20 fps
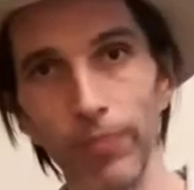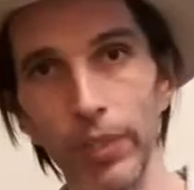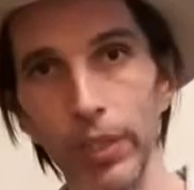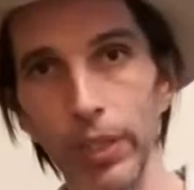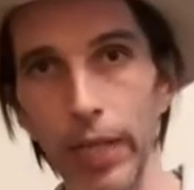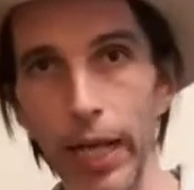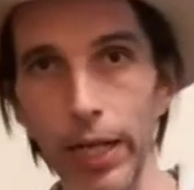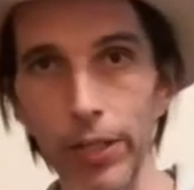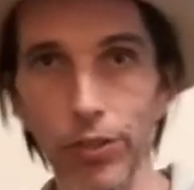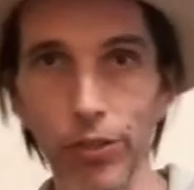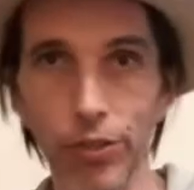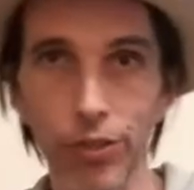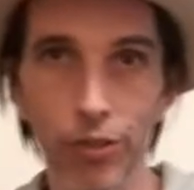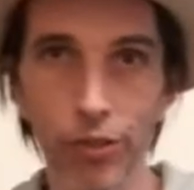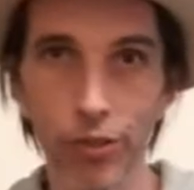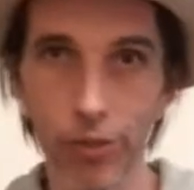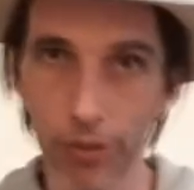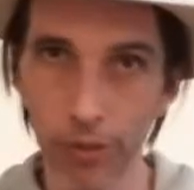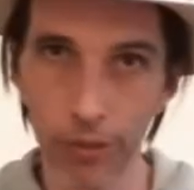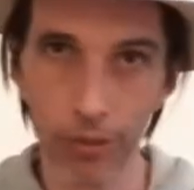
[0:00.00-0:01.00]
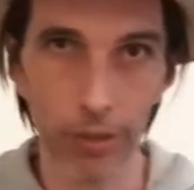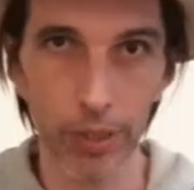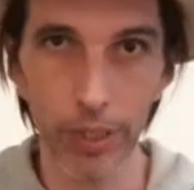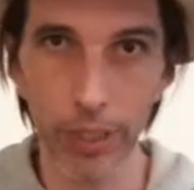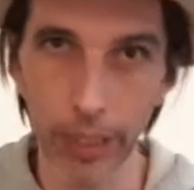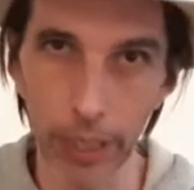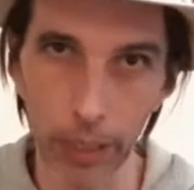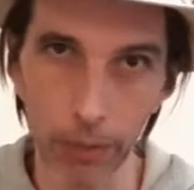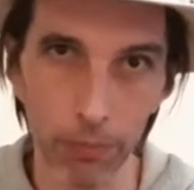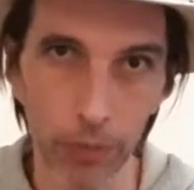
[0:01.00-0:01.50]
That's
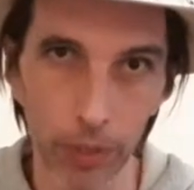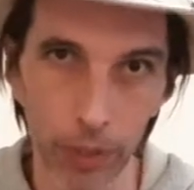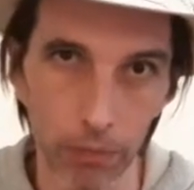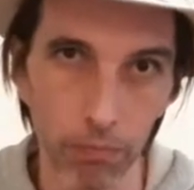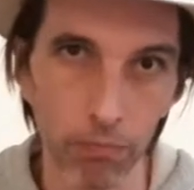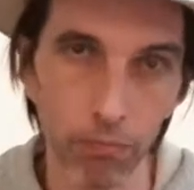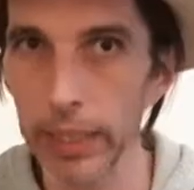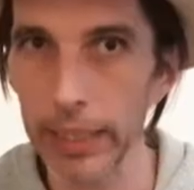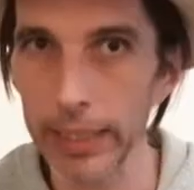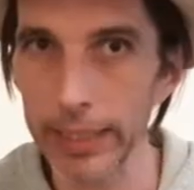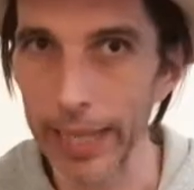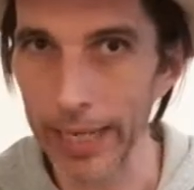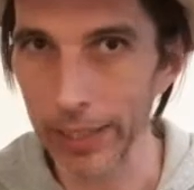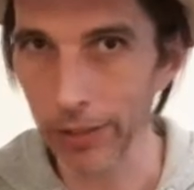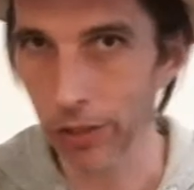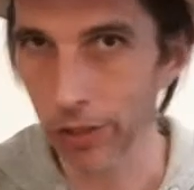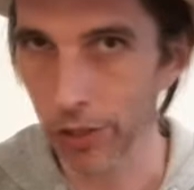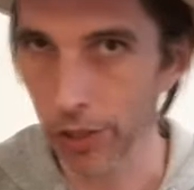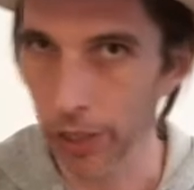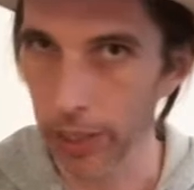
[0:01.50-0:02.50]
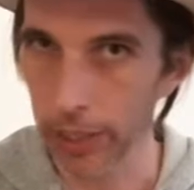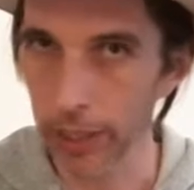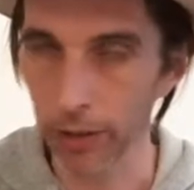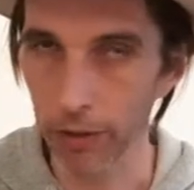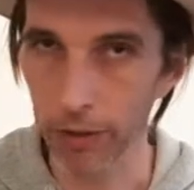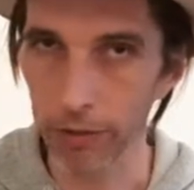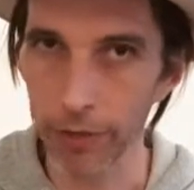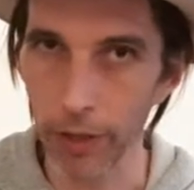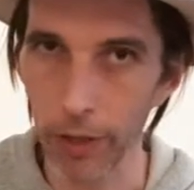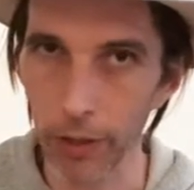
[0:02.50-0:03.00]
a slightly longer
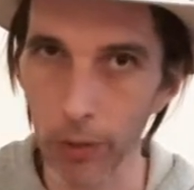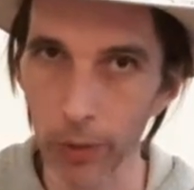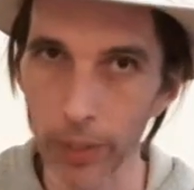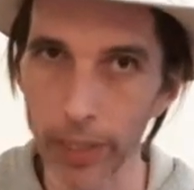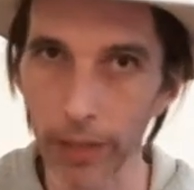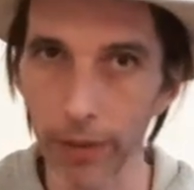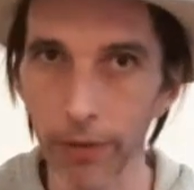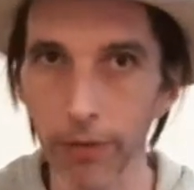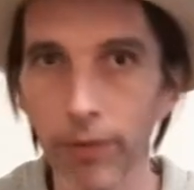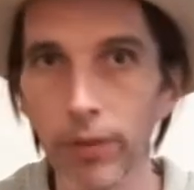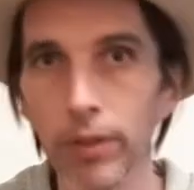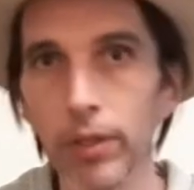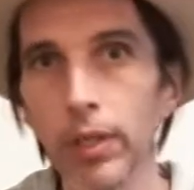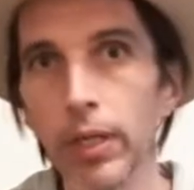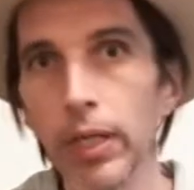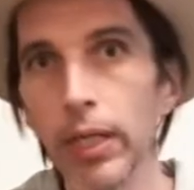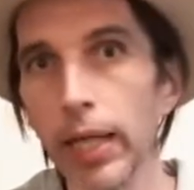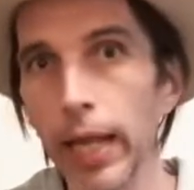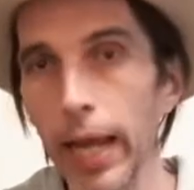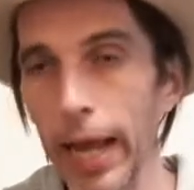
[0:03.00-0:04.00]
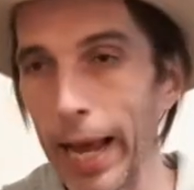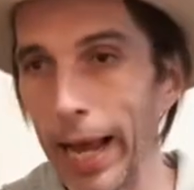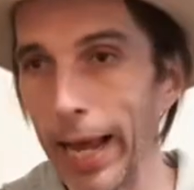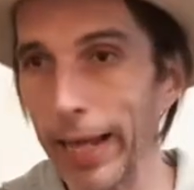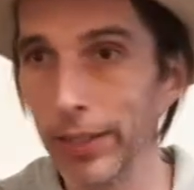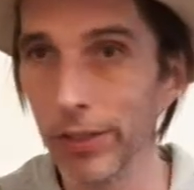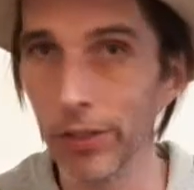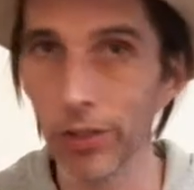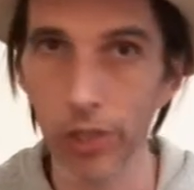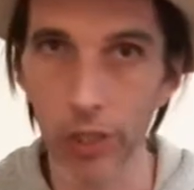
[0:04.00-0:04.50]
focal length
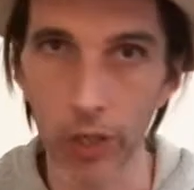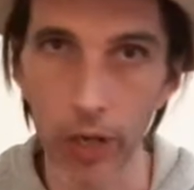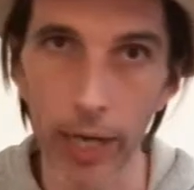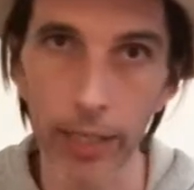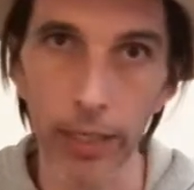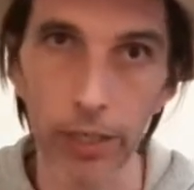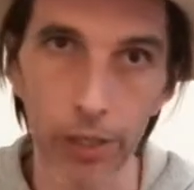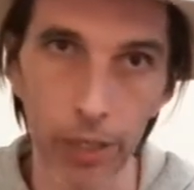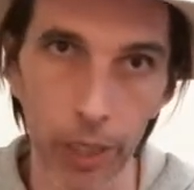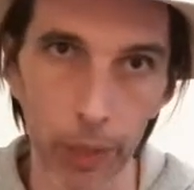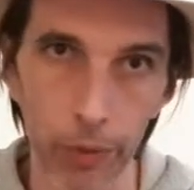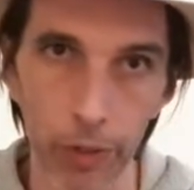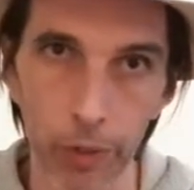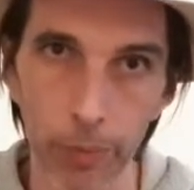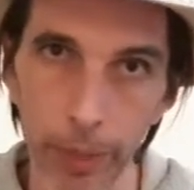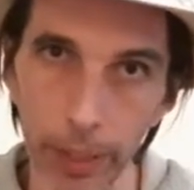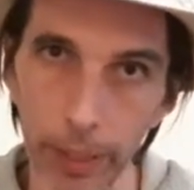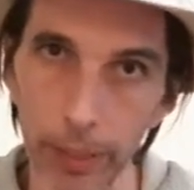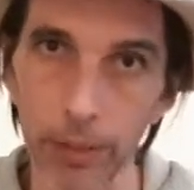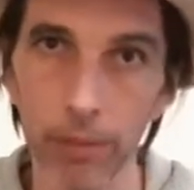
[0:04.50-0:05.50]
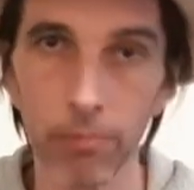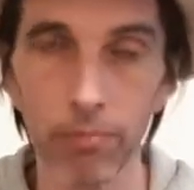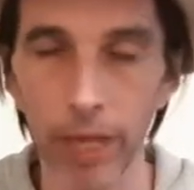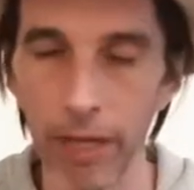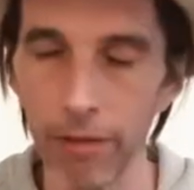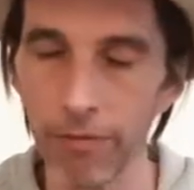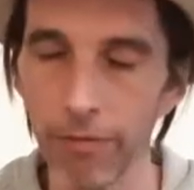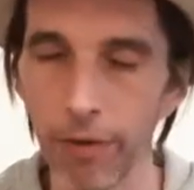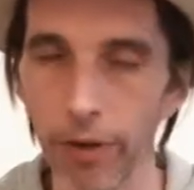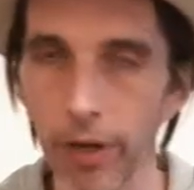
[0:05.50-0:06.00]
and slightly slower speed,
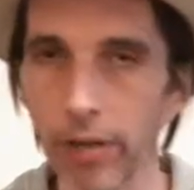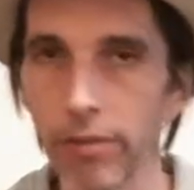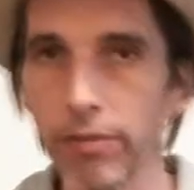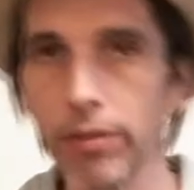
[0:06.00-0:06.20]
f5.